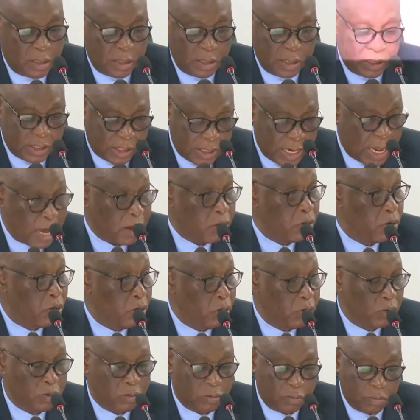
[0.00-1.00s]
It's now
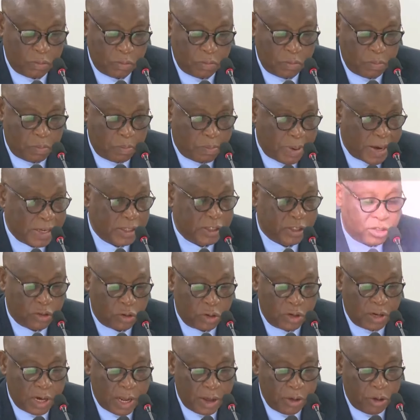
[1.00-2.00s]
law, passed
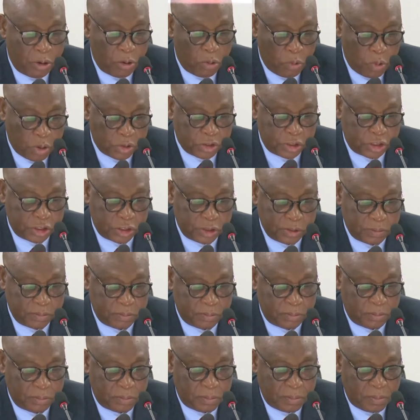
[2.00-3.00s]
under your watch.
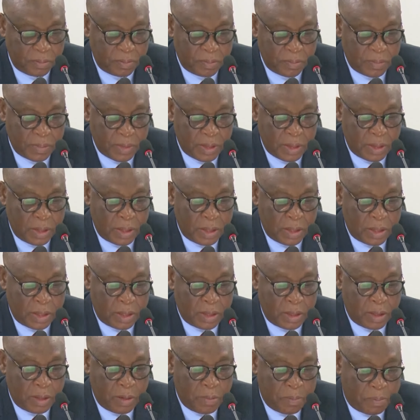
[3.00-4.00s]

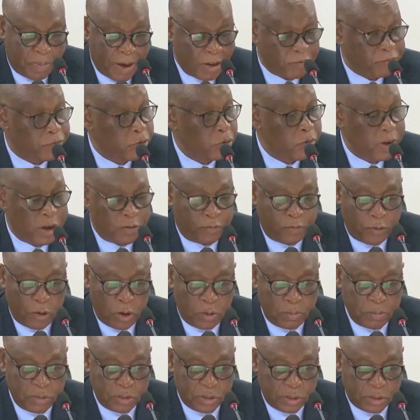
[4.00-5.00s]
Impactful
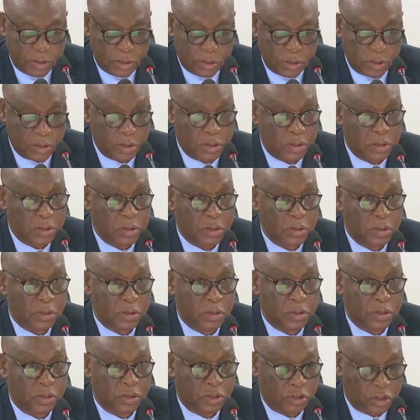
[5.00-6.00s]
reforms,
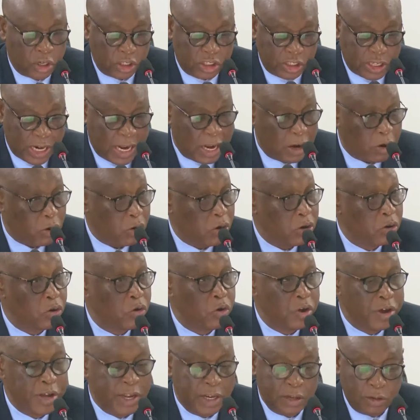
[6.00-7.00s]
such as
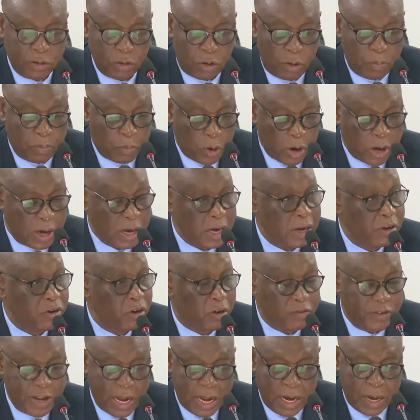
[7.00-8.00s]
ongoing unbottling
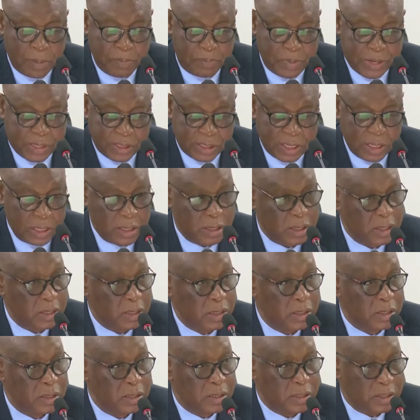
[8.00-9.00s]
of the NNPC,
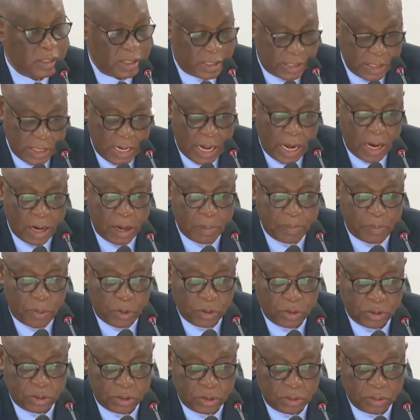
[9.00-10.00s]
is in our
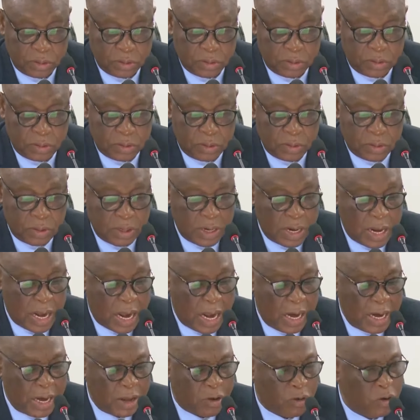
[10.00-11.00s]
report,
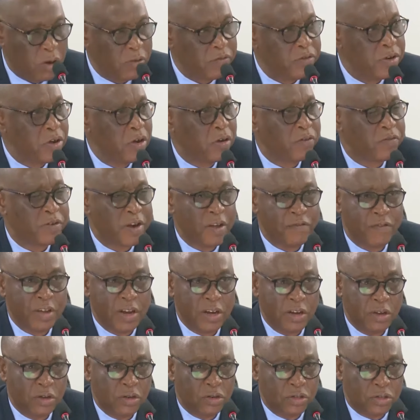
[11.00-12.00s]
and recovery of
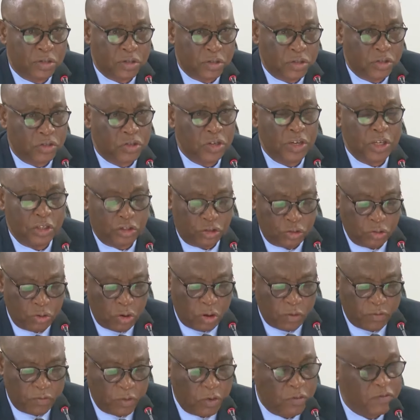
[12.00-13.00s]
revenues to the tune
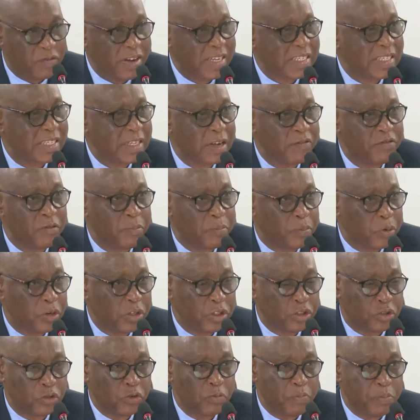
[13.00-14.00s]
of over $7.2
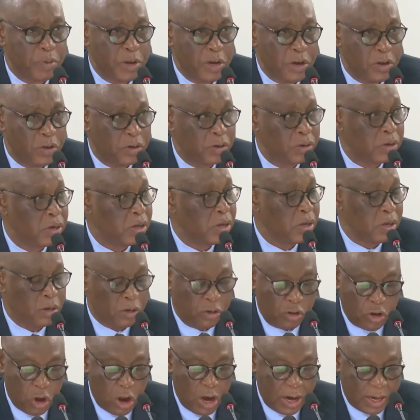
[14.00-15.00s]

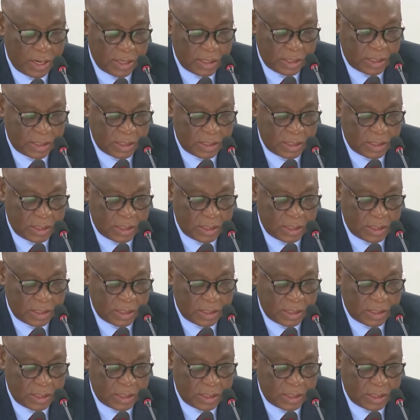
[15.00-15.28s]
billion,